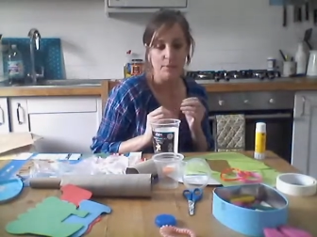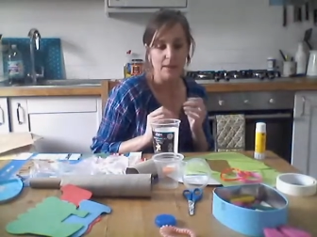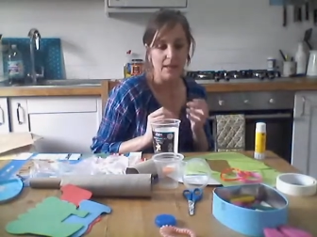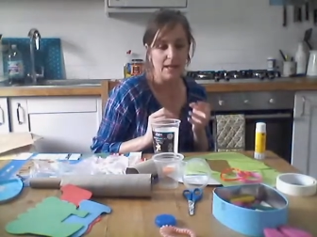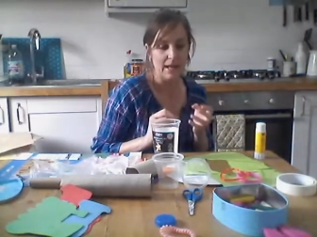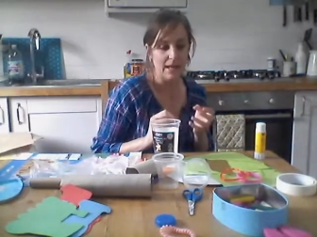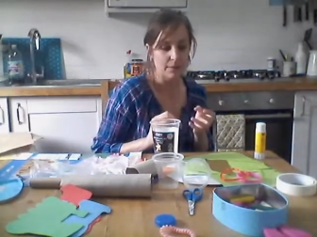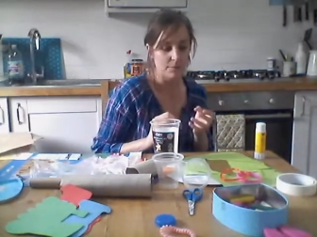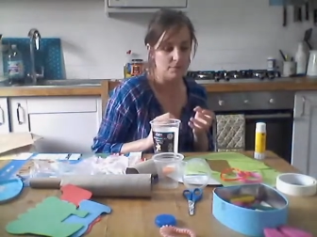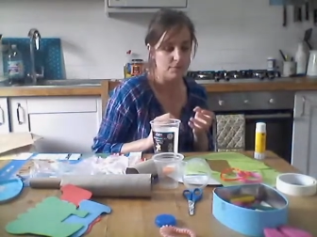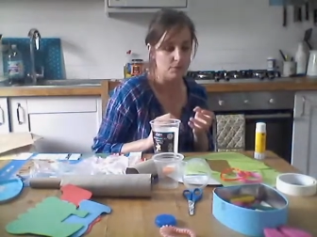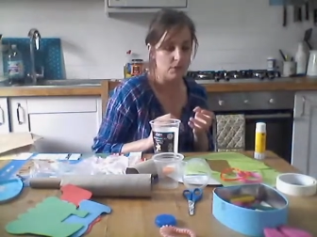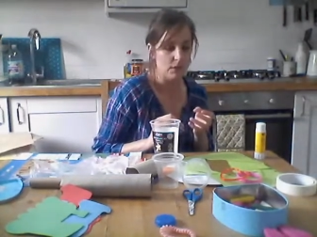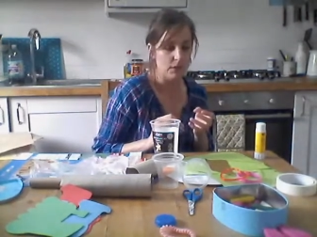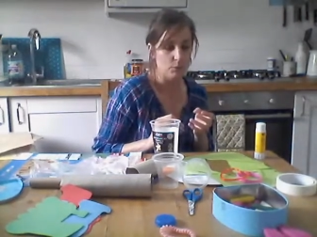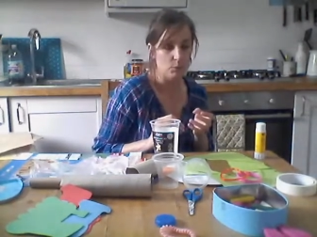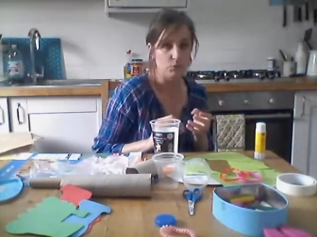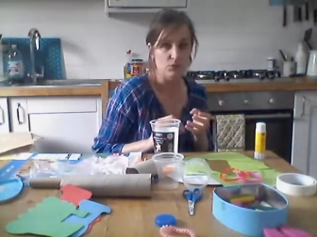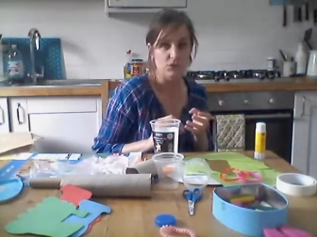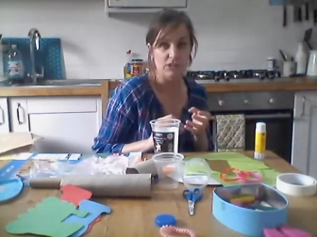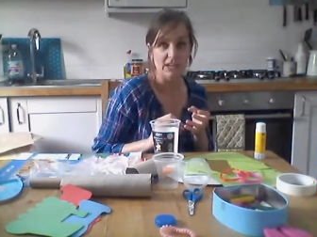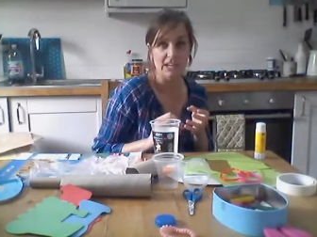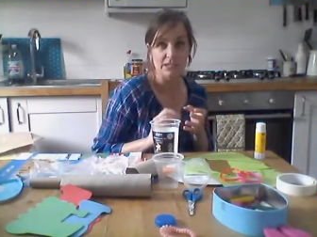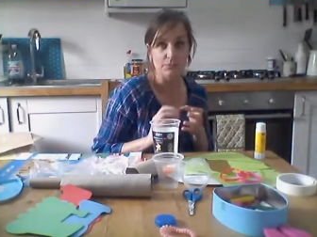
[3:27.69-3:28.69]
Perhaps
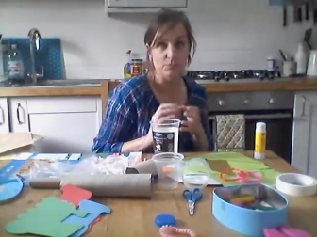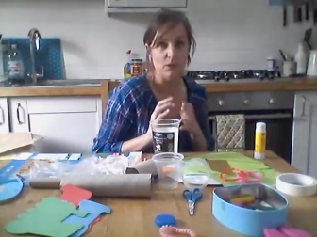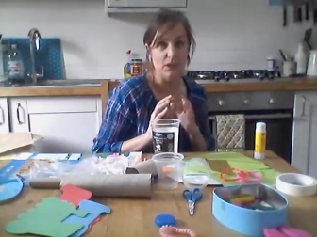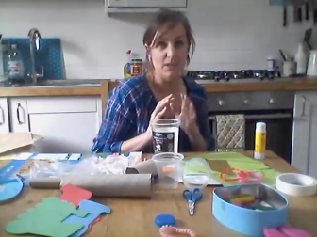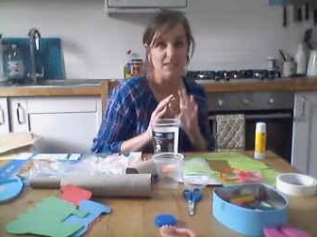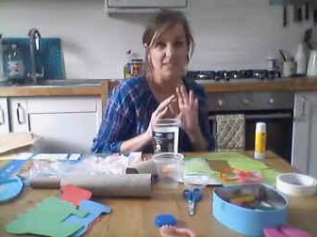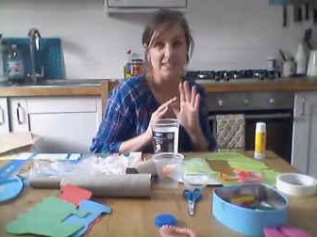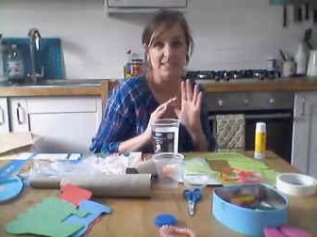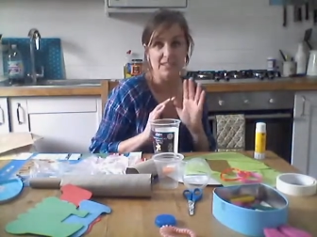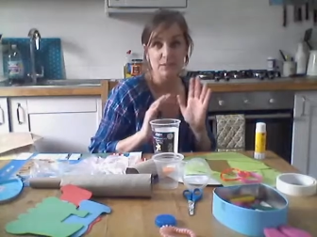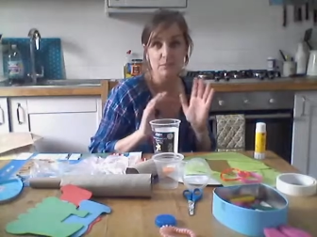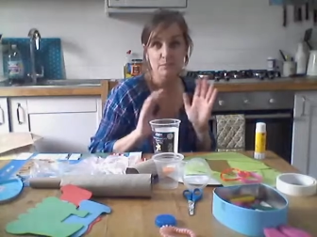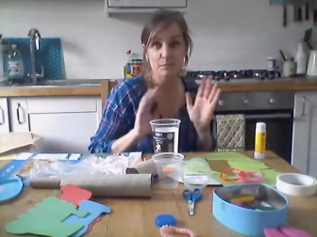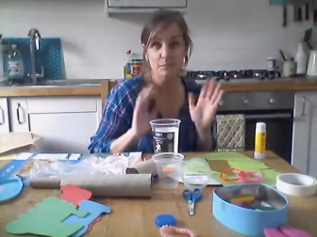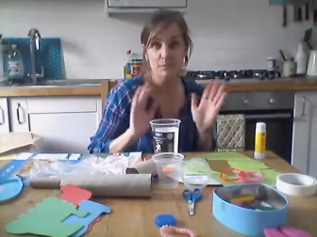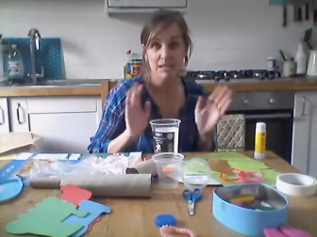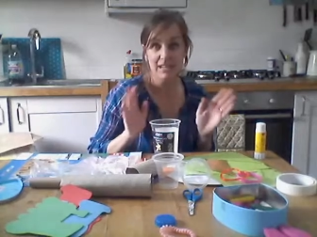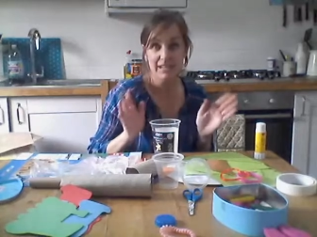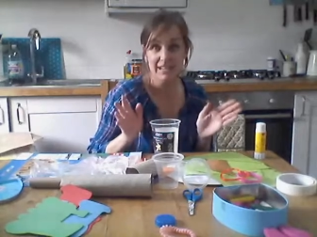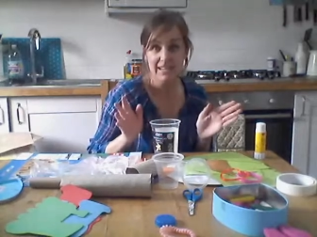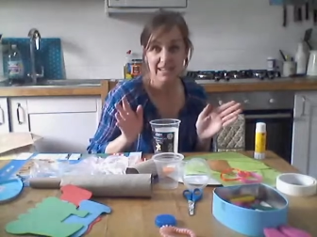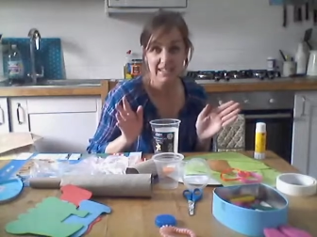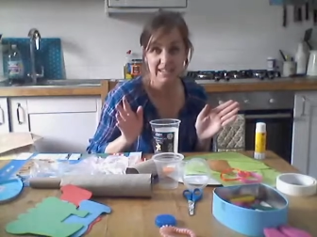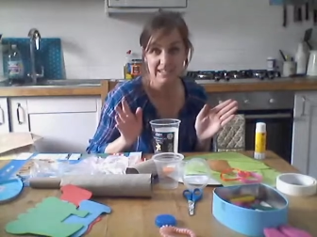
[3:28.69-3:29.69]
I will change my idea
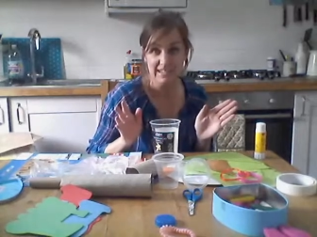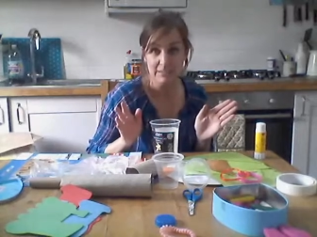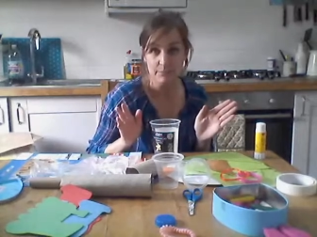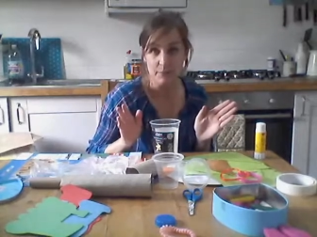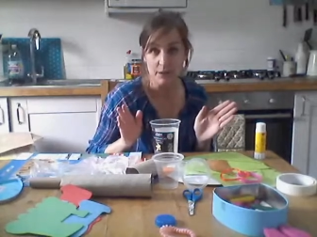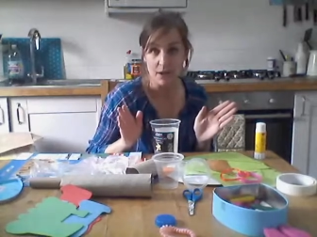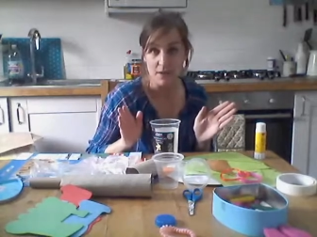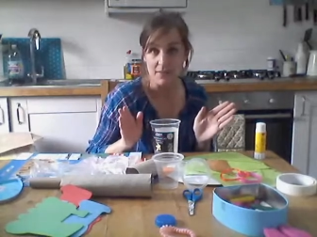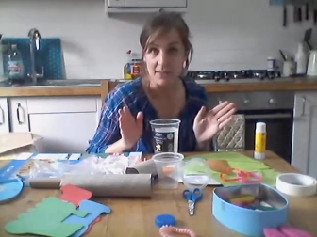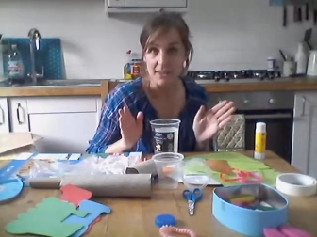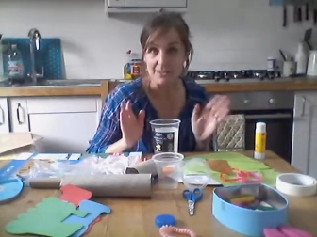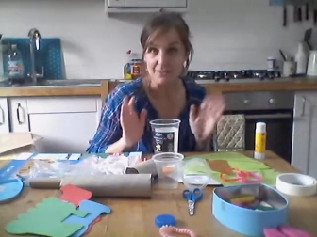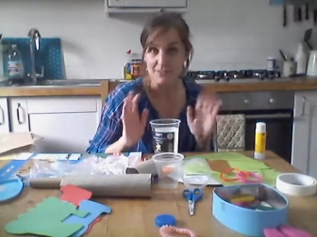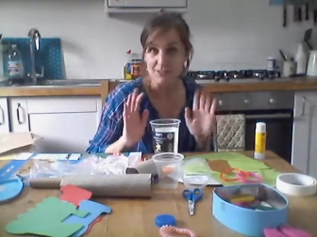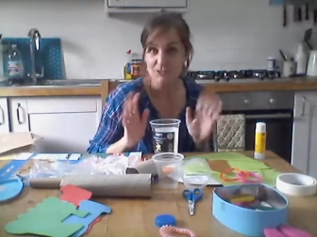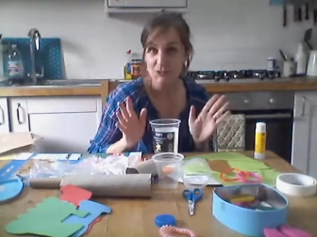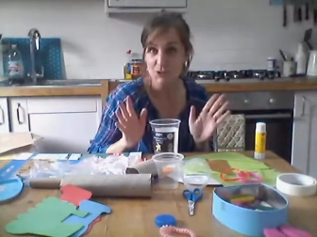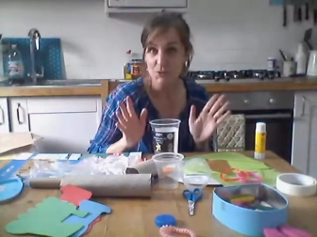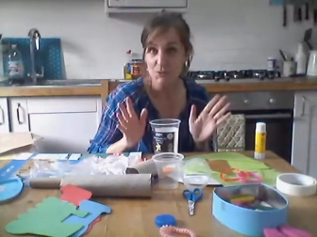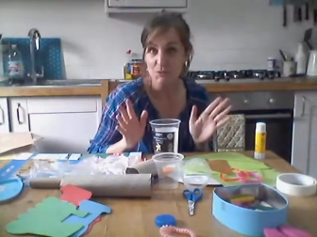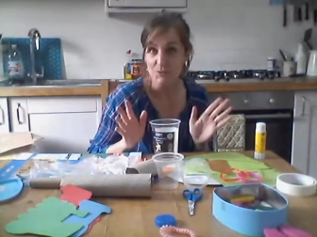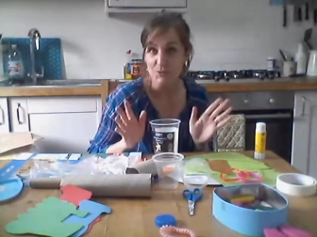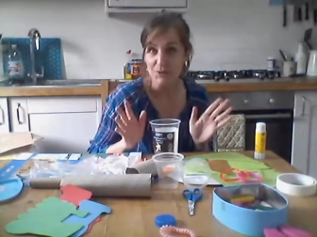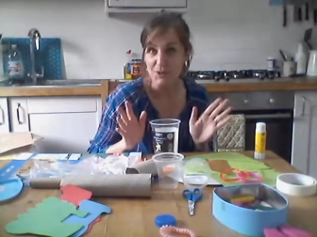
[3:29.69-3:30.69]
completely by the end.
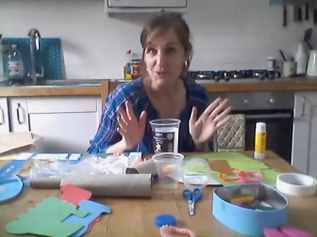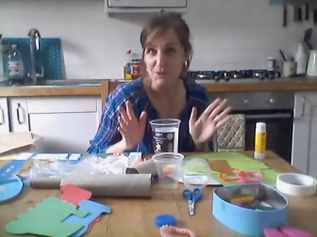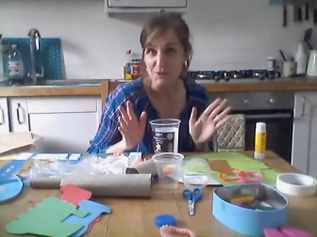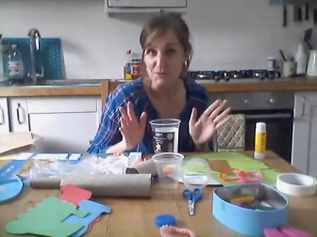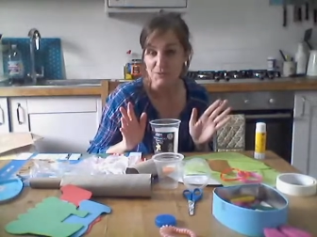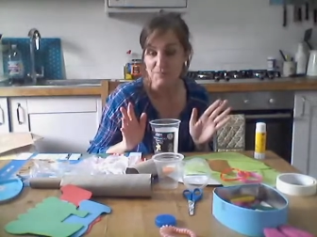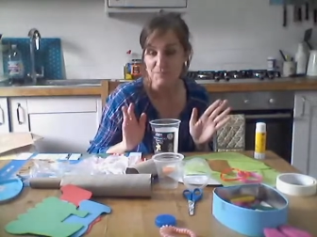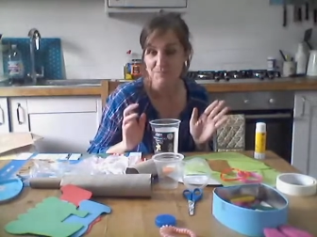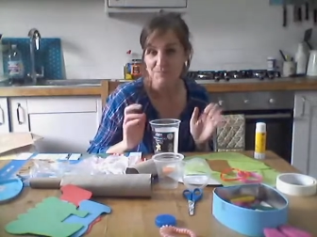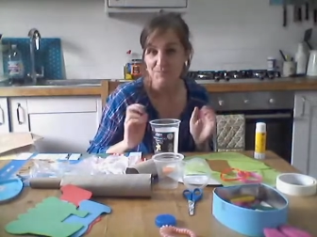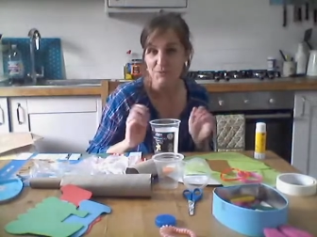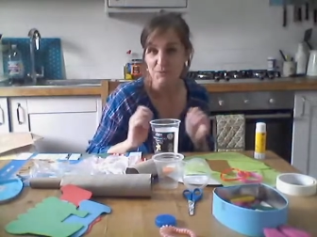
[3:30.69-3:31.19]
I don't know.